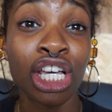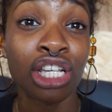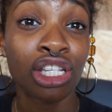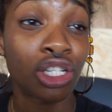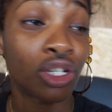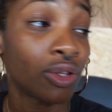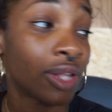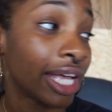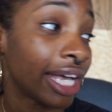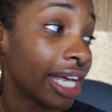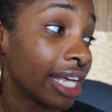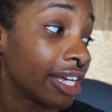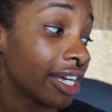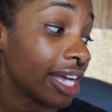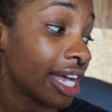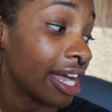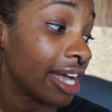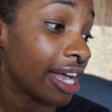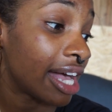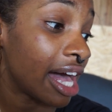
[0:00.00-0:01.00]
So like
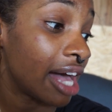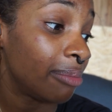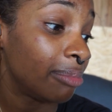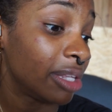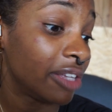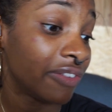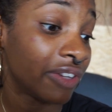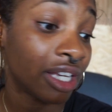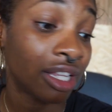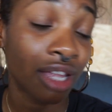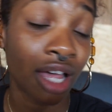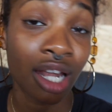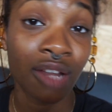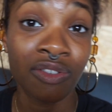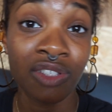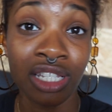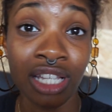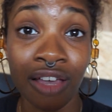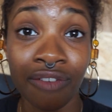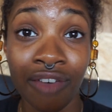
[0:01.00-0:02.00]
I'm leaving a lot
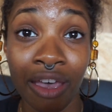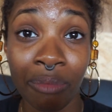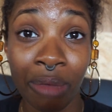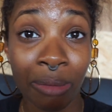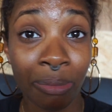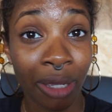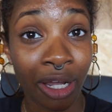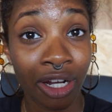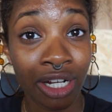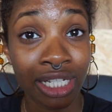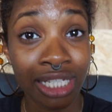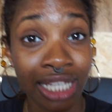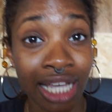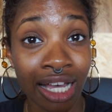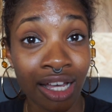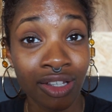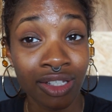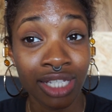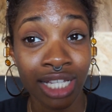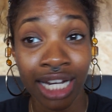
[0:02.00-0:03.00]
of stuff at my parents'
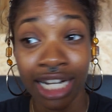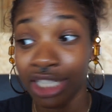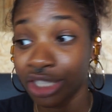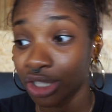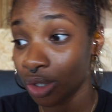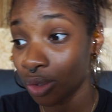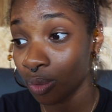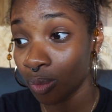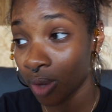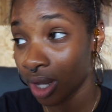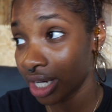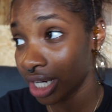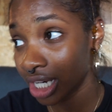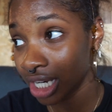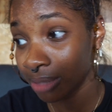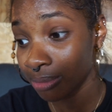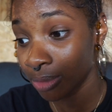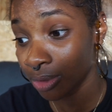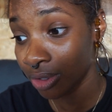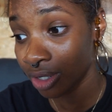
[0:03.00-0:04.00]
house that I don't want
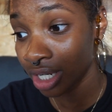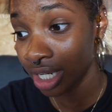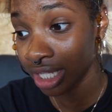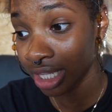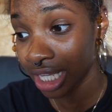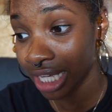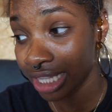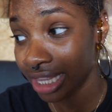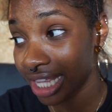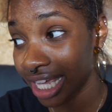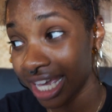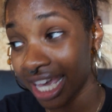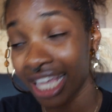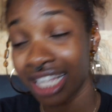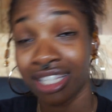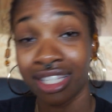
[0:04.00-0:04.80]
anymore, and like they